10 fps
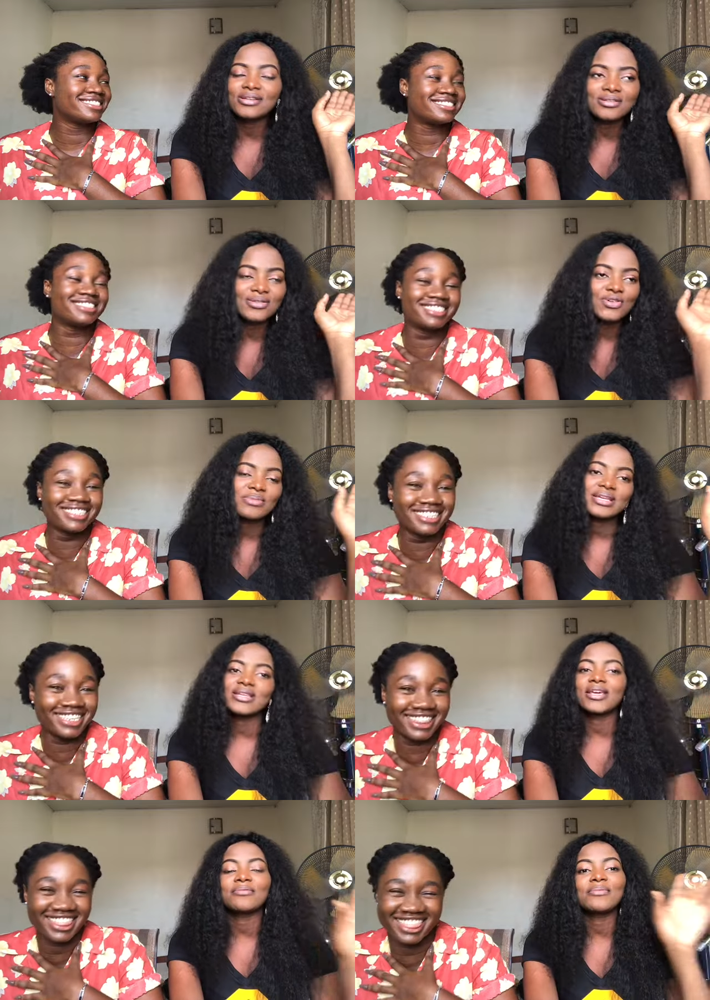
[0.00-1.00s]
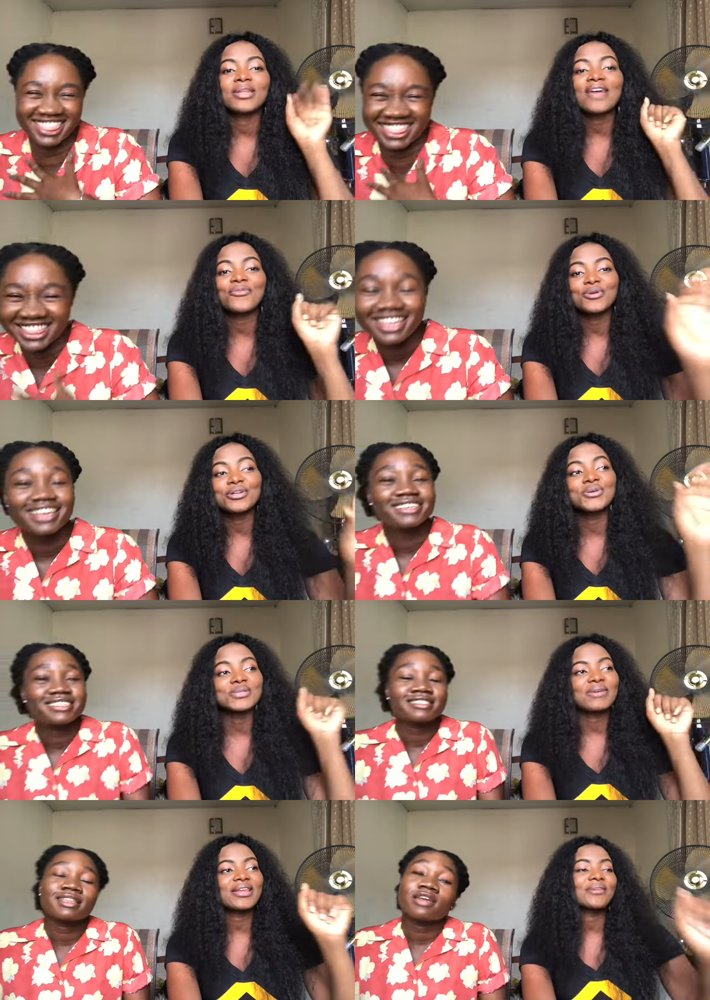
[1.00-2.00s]
Speaker 1: not know my name? I mean, everyone
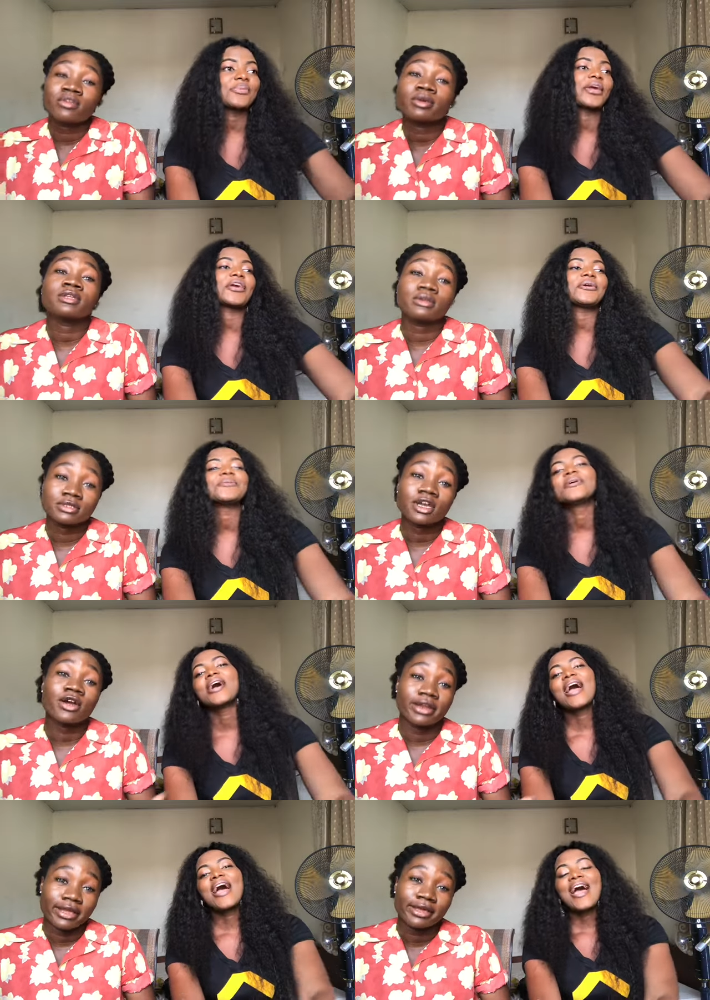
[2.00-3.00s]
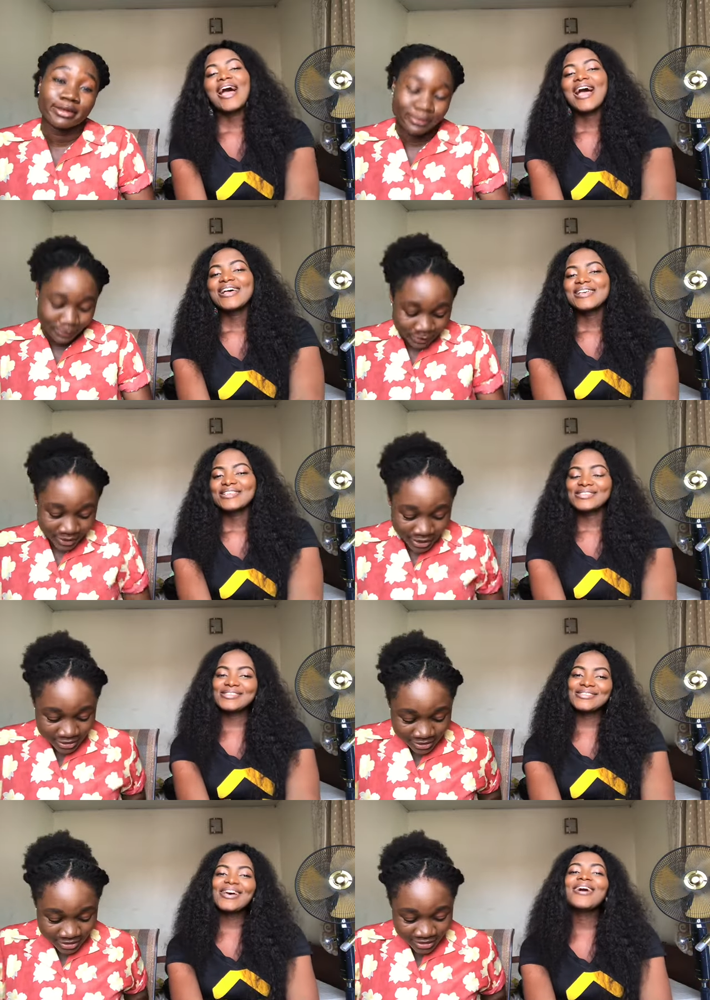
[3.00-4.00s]
knows my name. Everybody knows her name.
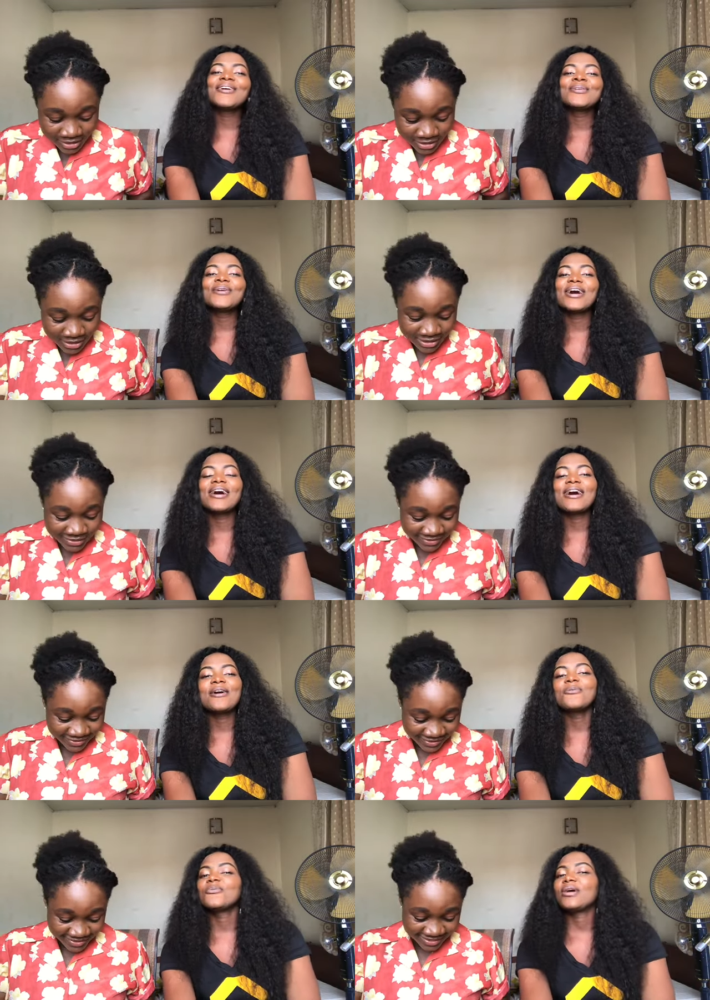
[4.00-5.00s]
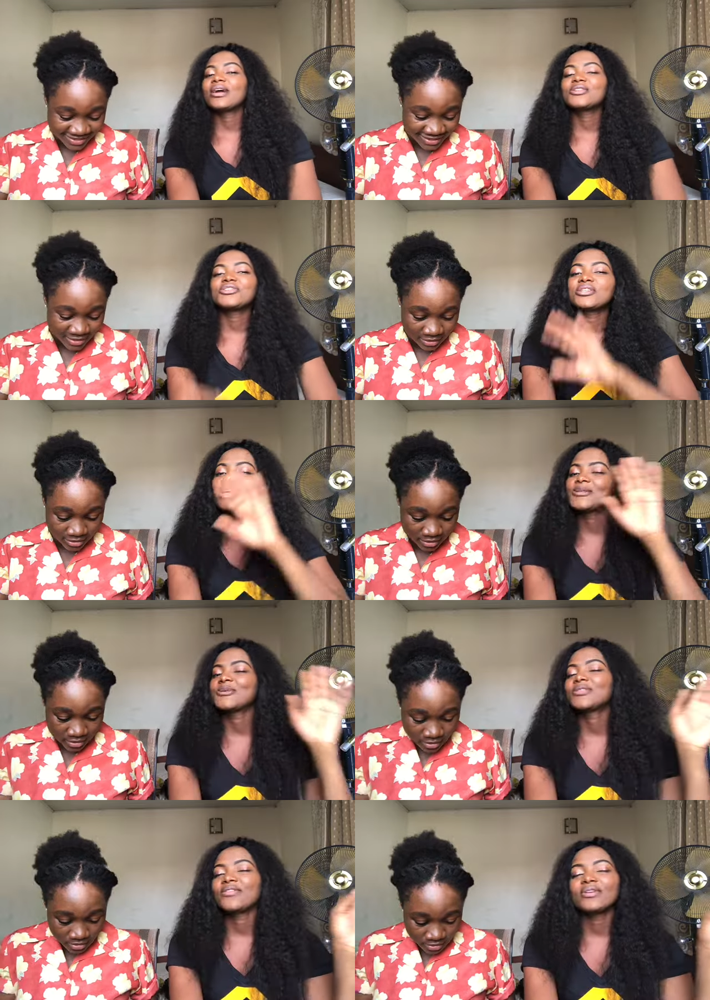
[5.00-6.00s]
So um, I told you guys
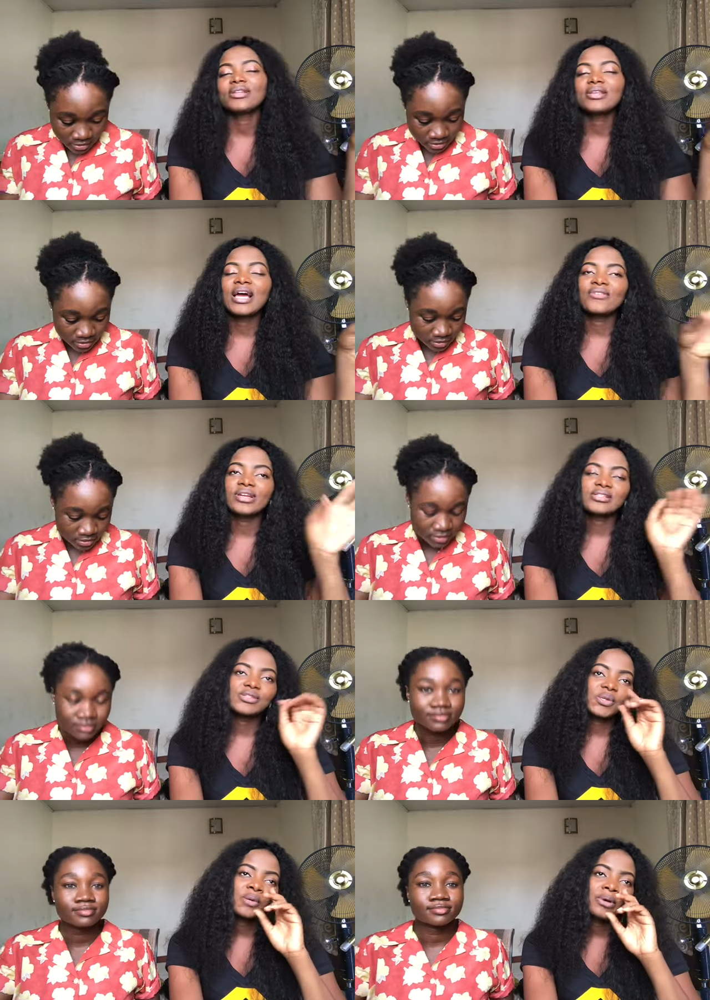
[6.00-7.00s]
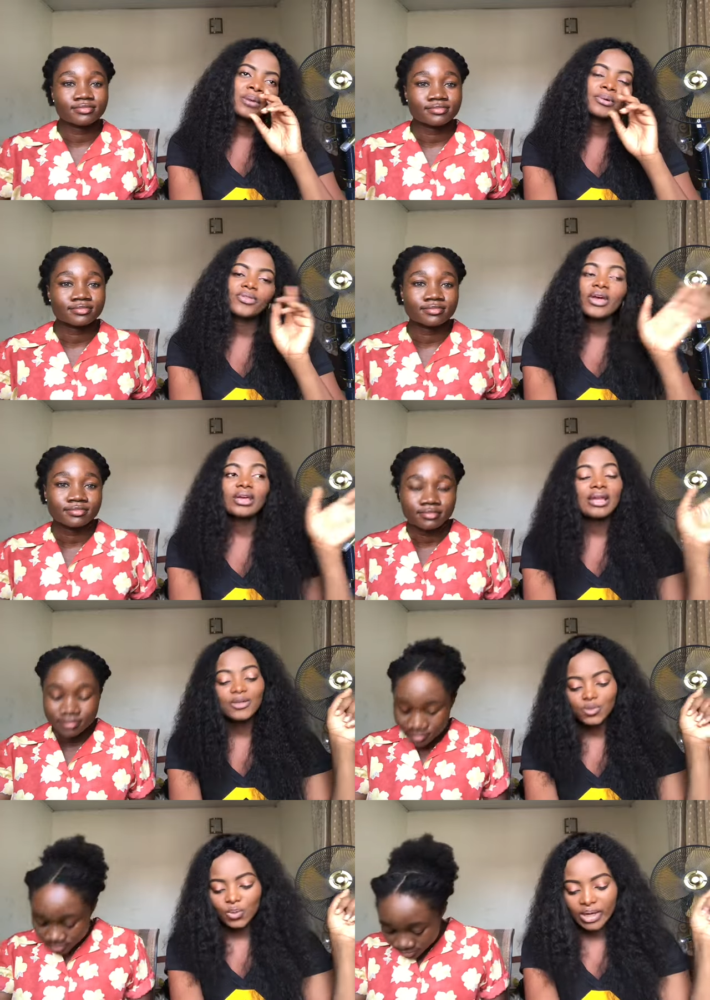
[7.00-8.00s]
we definitely did have anything to talk about, but then
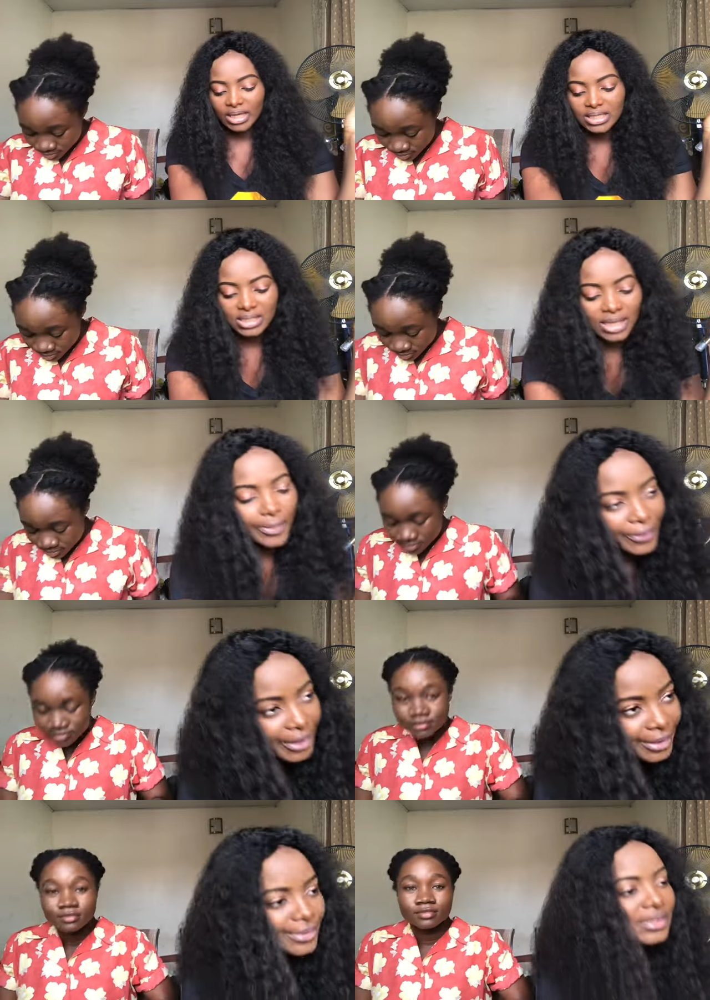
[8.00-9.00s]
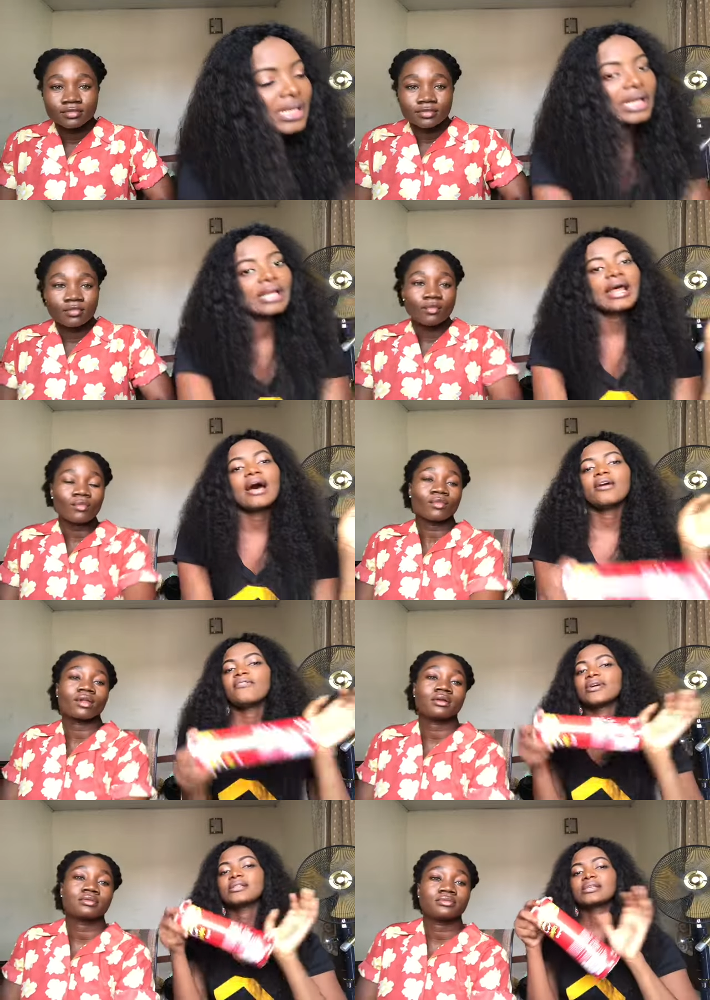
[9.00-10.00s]
as we were eating our Pringles and our
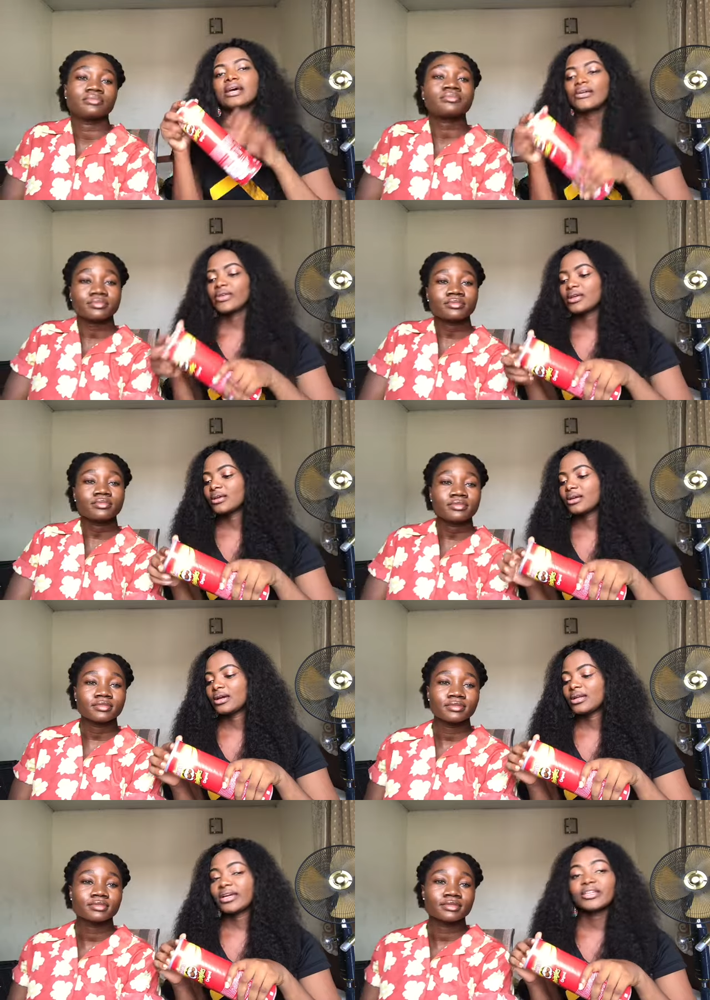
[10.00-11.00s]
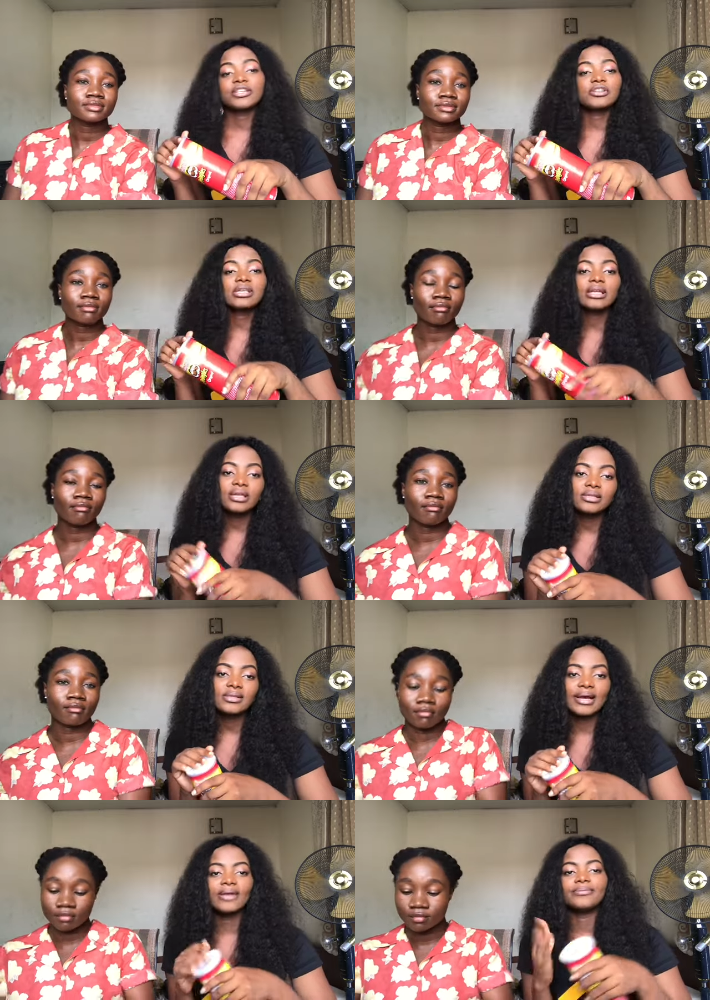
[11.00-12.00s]
Fanta, I think an idea just
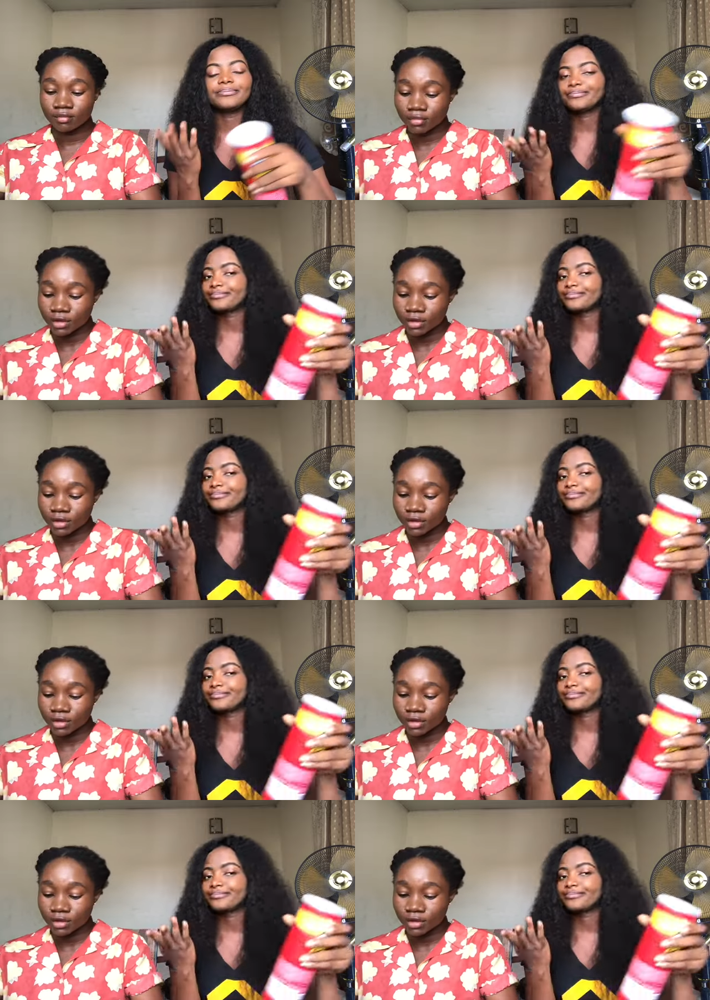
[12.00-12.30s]
clicked and